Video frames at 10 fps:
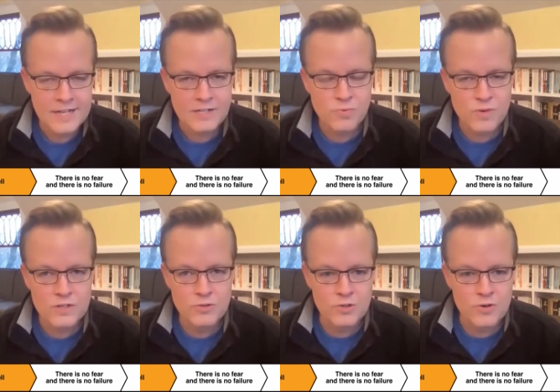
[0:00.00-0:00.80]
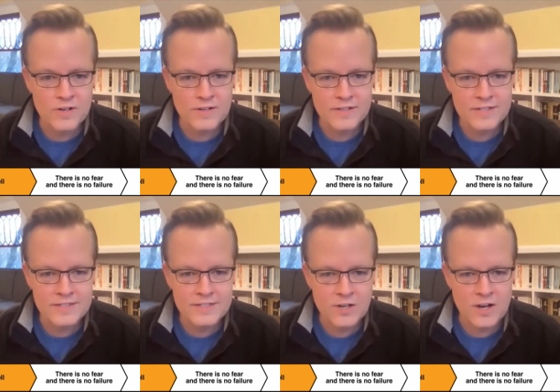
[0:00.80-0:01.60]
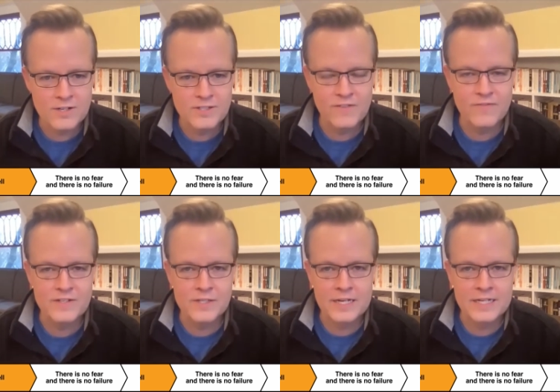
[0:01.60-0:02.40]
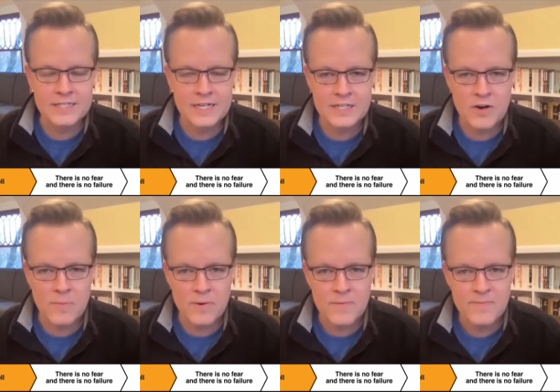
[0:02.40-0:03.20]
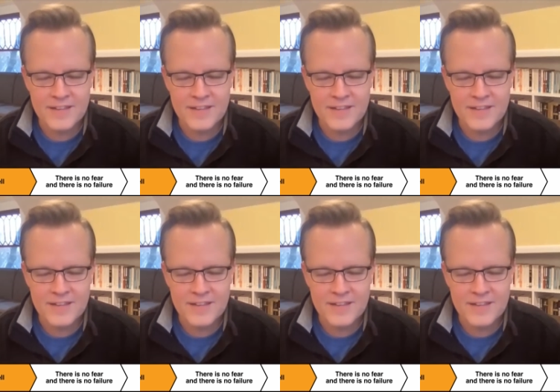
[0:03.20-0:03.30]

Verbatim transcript: that's what you do to talk yourself into that it's not terrible.